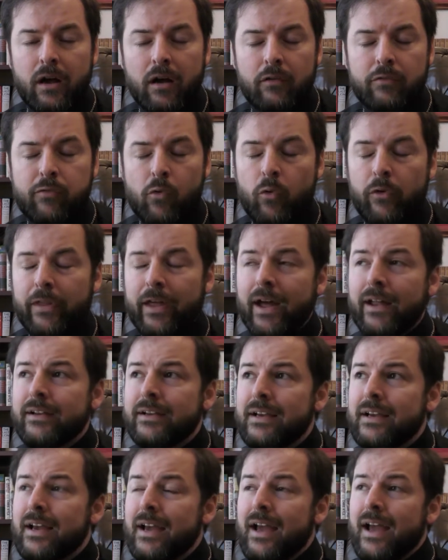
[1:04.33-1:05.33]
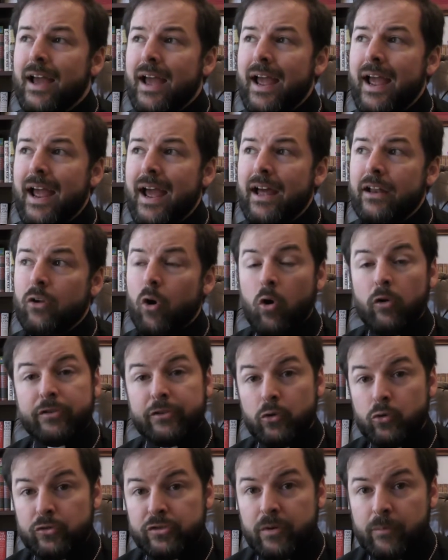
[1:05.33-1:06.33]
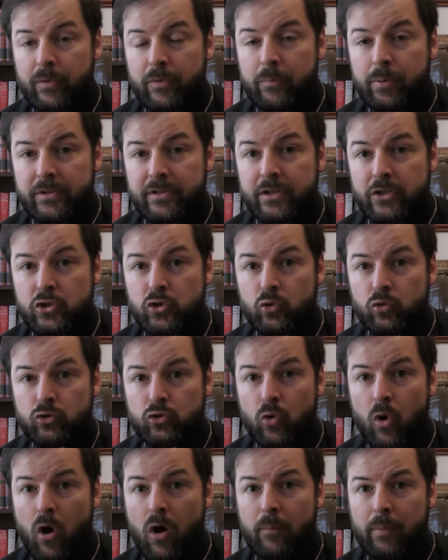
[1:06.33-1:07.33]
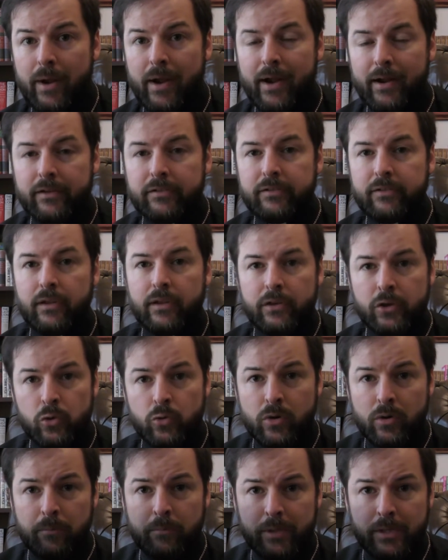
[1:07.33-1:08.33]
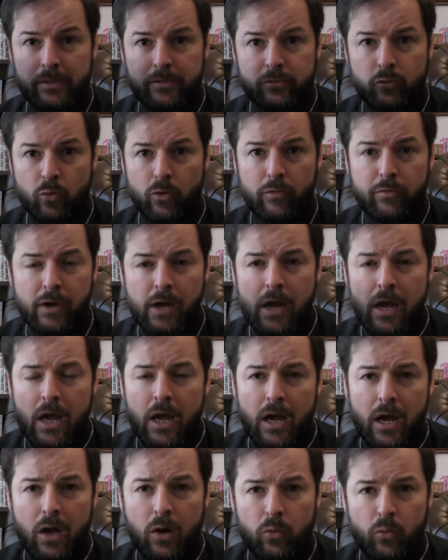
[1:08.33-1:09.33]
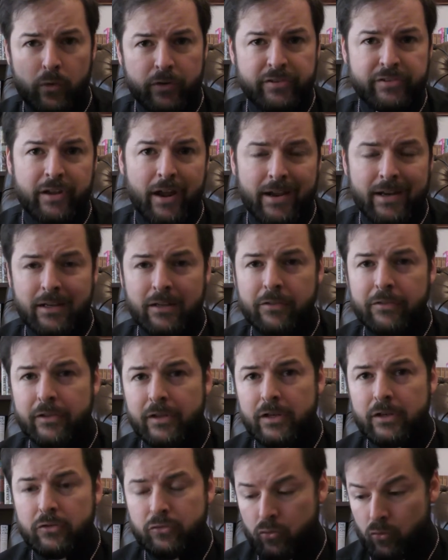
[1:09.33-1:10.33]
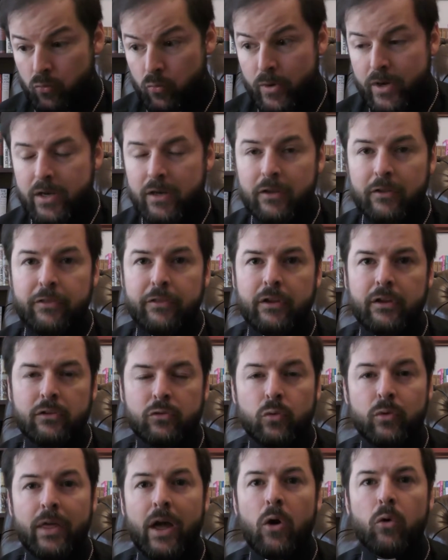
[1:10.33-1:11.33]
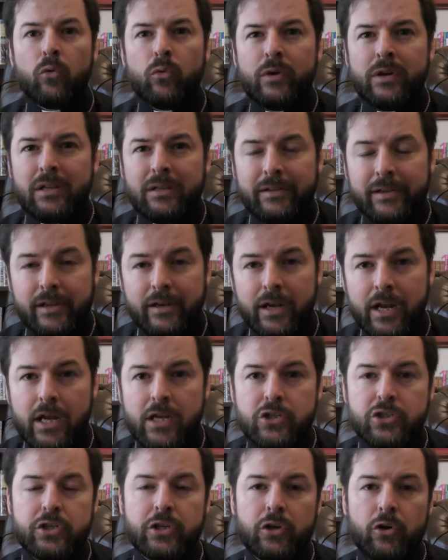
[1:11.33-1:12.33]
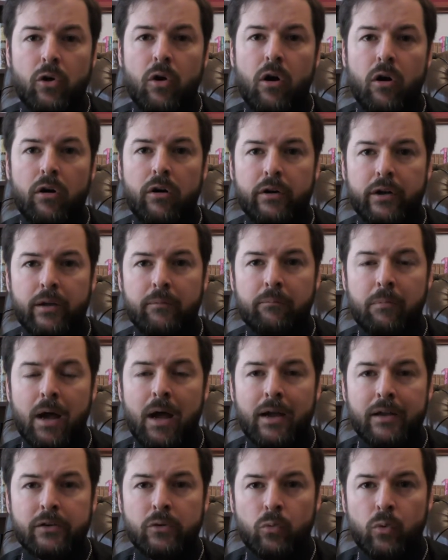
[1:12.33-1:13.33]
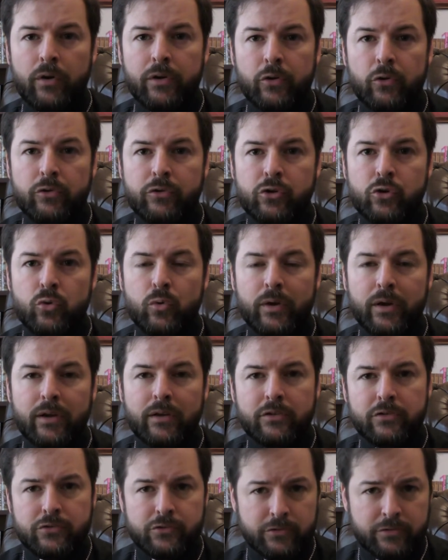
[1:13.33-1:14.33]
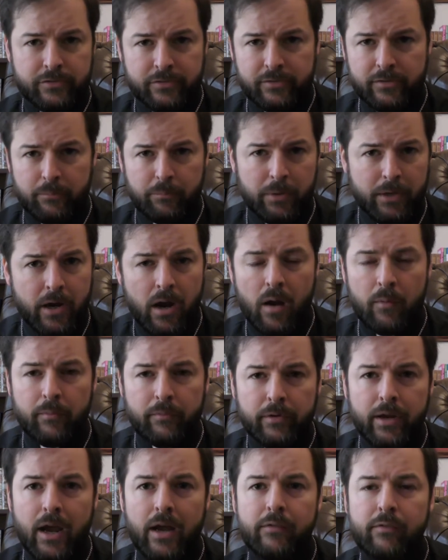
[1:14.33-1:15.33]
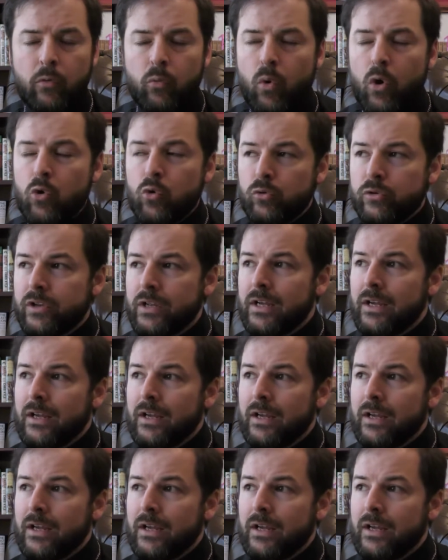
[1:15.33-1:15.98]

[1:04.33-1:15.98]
for that, and also some of the potential drawbacks that you could be sort of reciting things or reading things without really engaging your heart and mind in what you're doing. It's just become kind of a rote